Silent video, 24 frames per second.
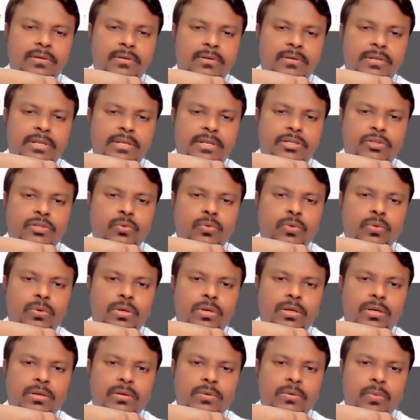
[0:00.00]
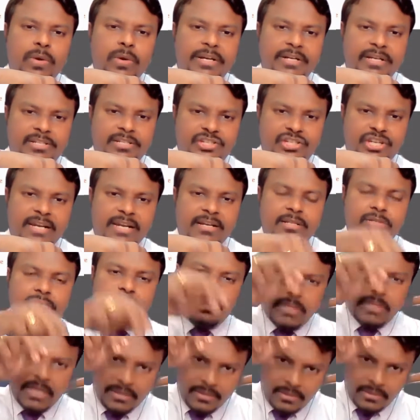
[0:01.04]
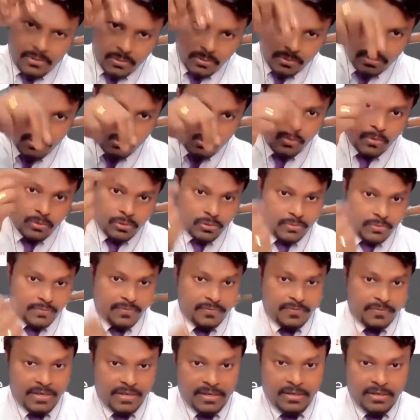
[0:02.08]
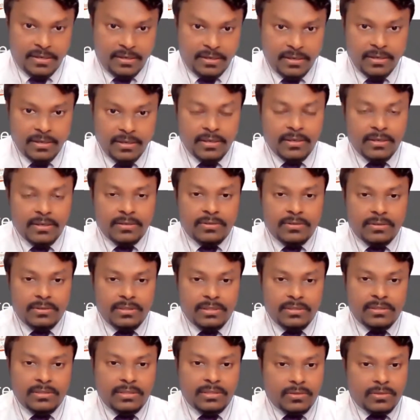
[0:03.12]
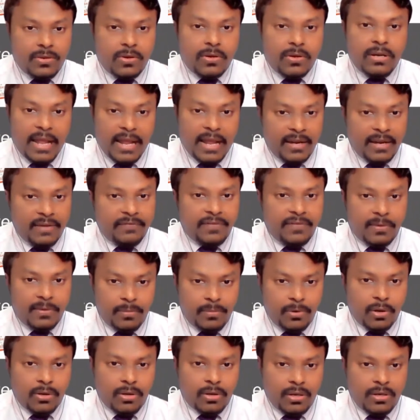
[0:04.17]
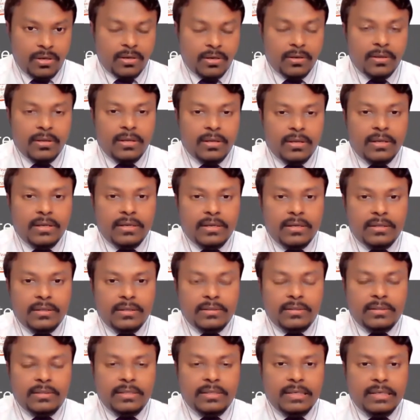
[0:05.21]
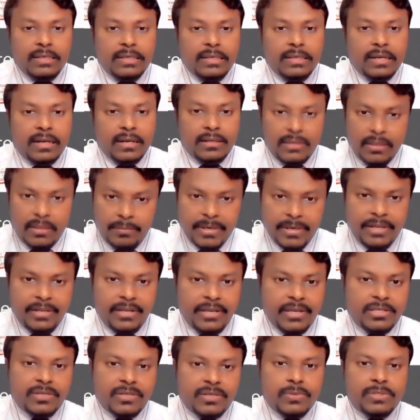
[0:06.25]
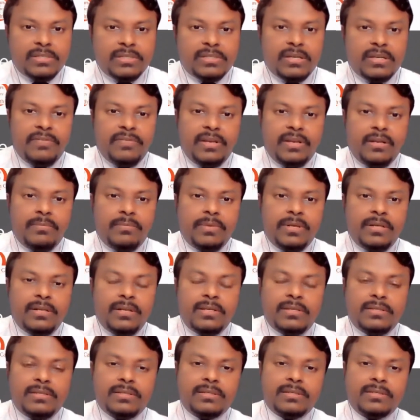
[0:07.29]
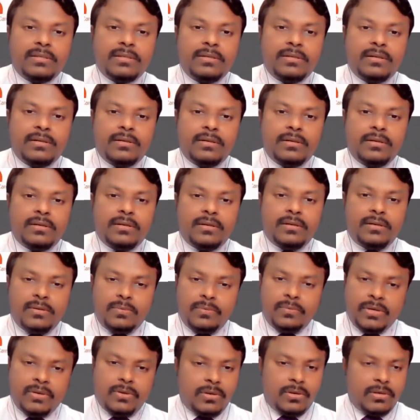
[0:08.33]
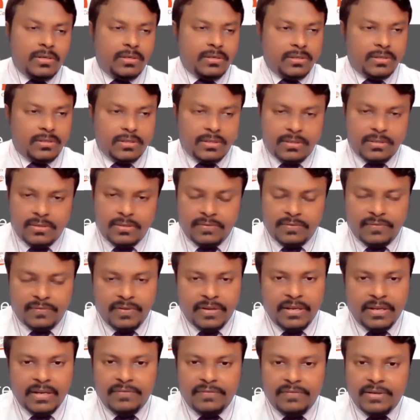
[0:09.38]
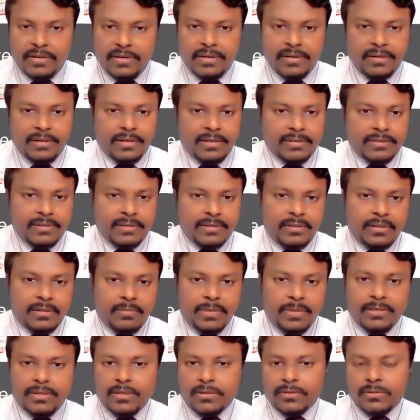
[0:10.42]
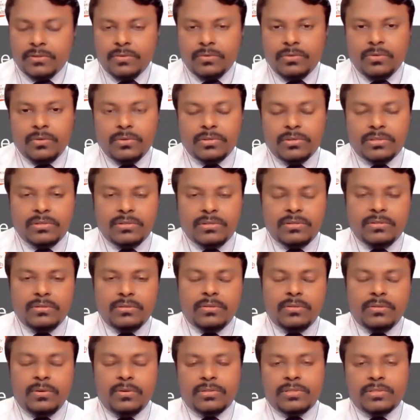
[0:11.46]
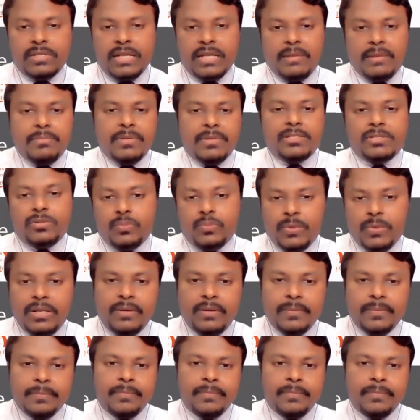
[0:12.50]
lead to a wider channel so that urine goes freely. So this is called alpha blocker. The other medication which is available is we call it 5-alpha reductase inhibitor. So those tablets will